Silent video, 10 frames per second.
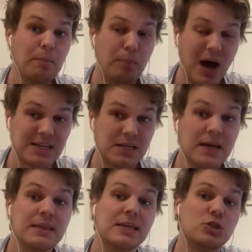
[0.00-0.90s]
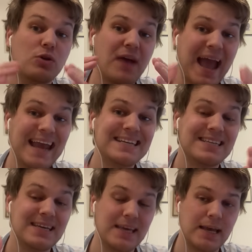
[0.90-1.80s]
but they serve
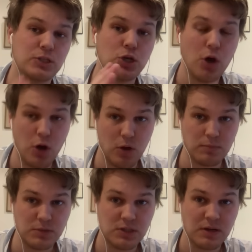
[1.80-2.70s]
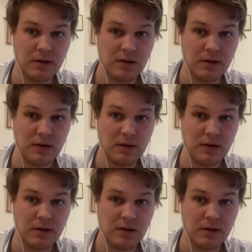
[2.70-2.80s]
8-year terms,